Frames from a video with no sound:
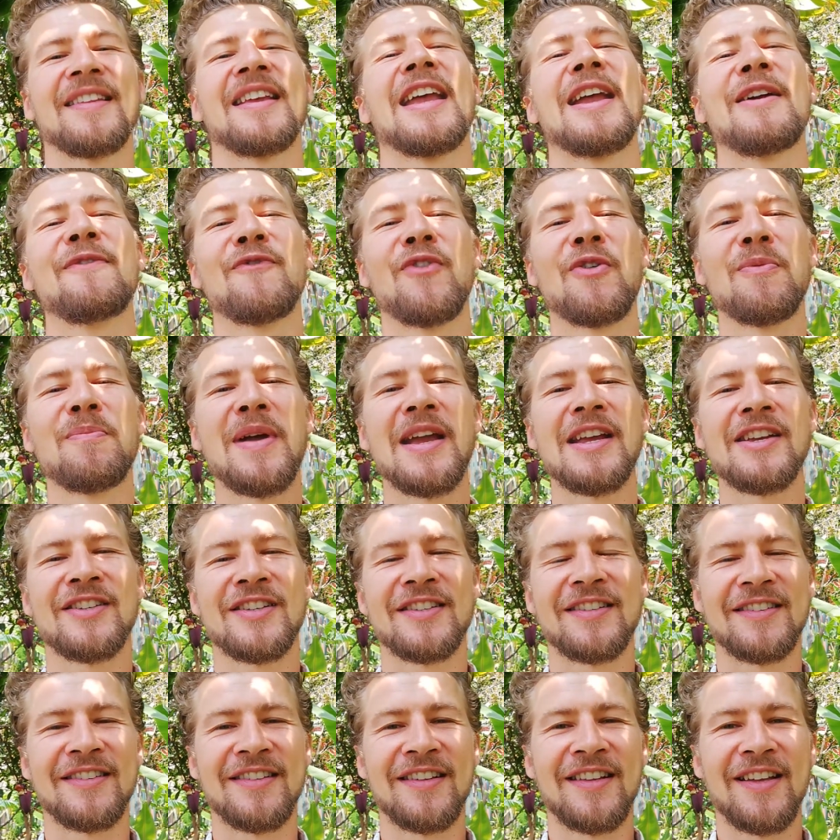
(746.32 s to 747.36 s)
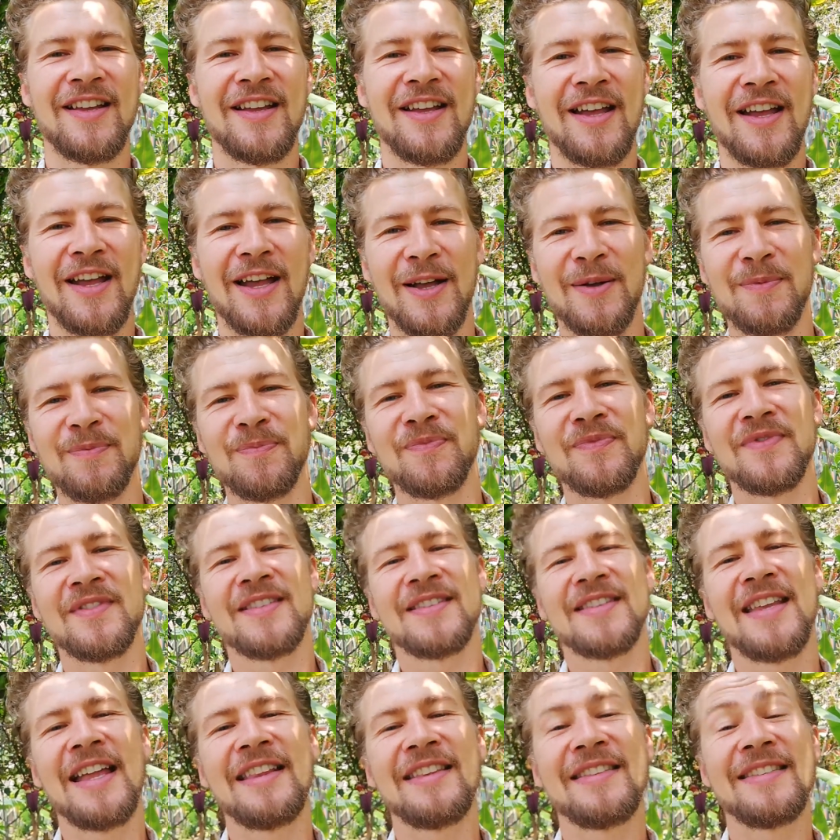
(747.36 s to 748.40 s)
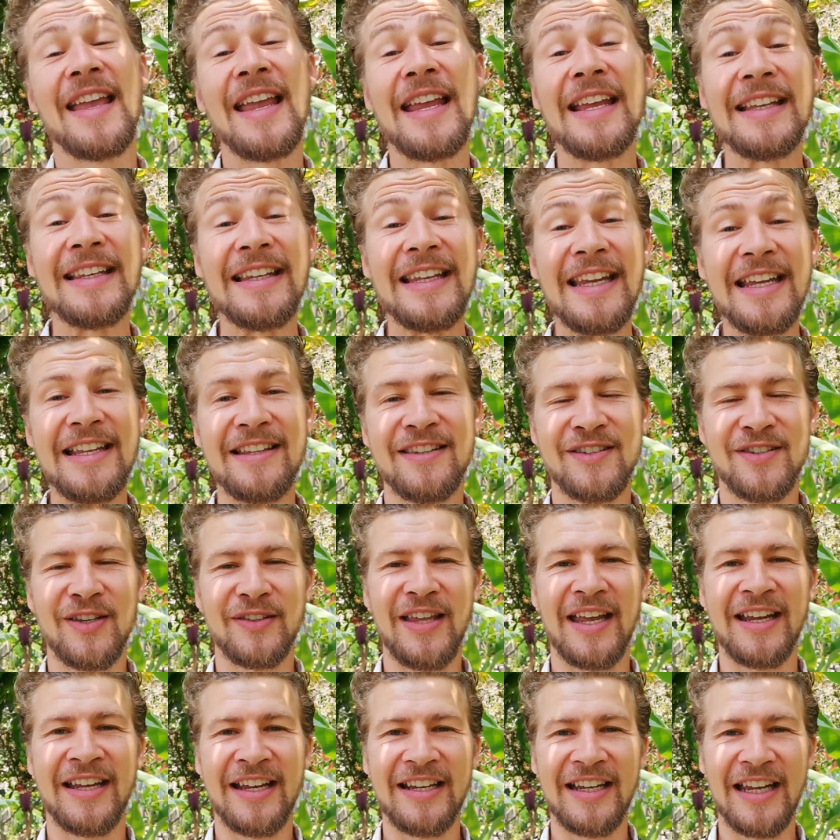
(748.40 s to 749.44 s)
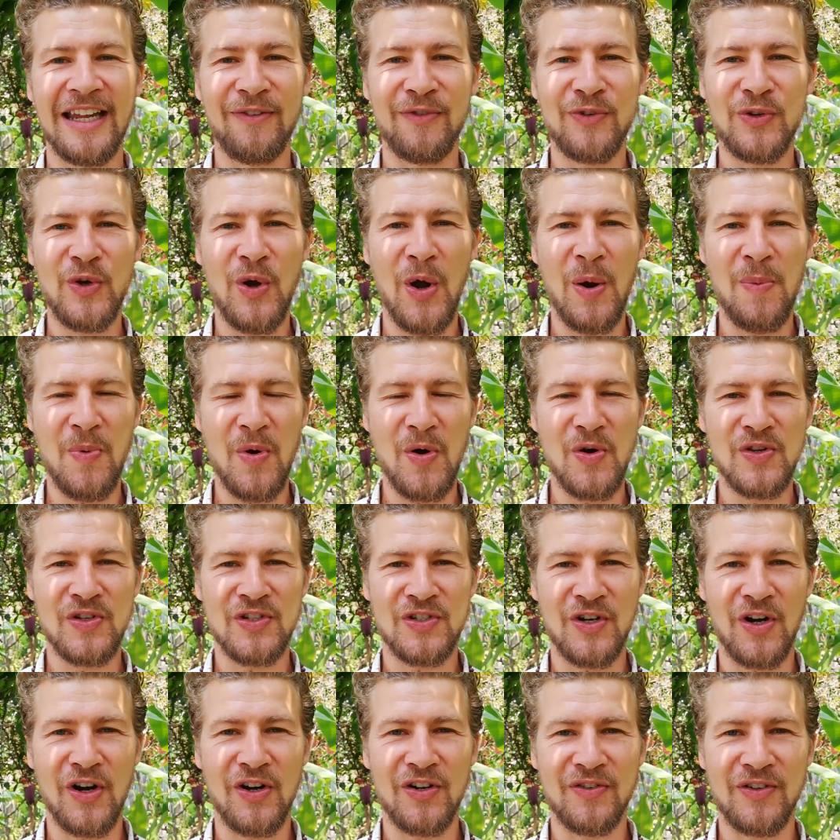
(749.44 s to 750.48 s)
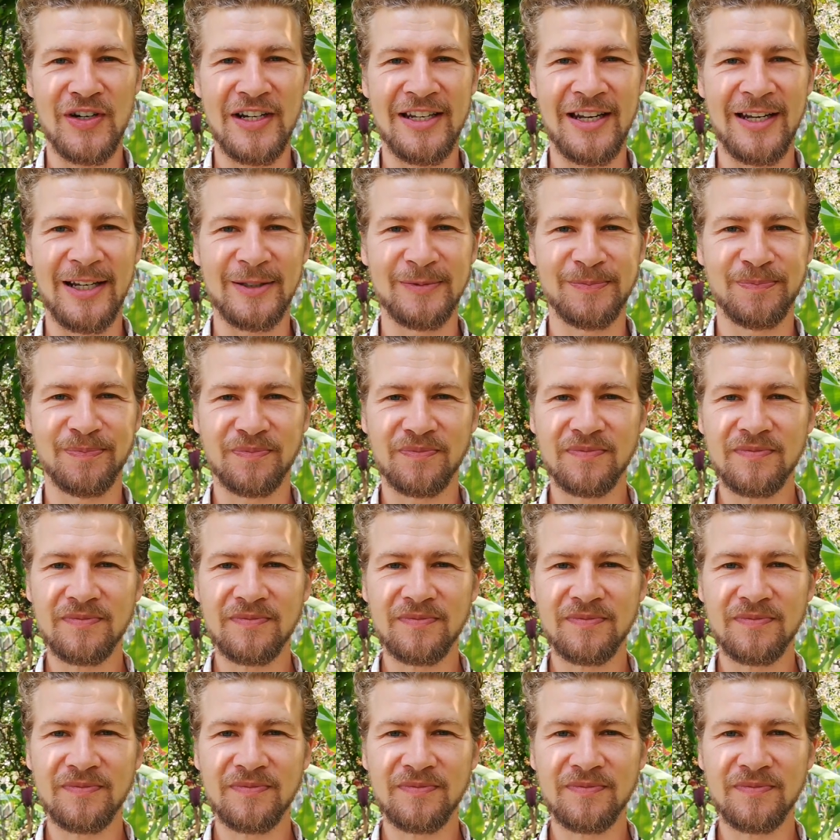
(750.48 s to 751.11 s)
information that they need so they can give you a birth chart reading.